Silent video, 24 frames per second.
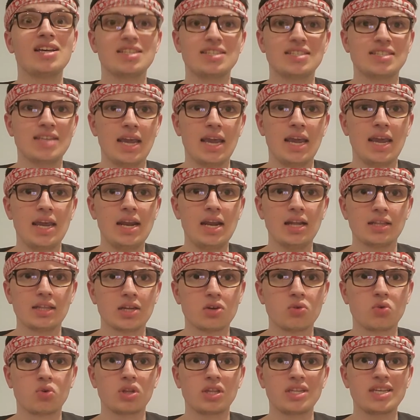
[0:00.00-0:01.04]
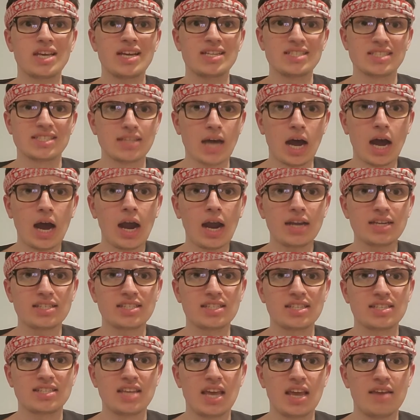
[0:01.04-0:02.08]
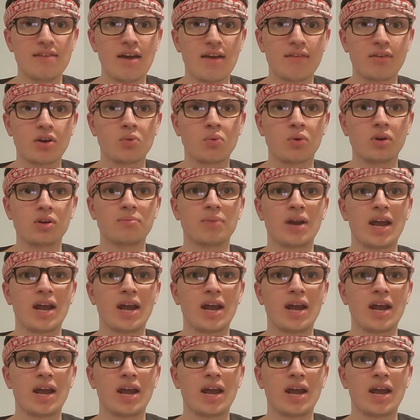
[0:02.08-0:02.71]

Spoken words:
Zane literally dies to save everyone.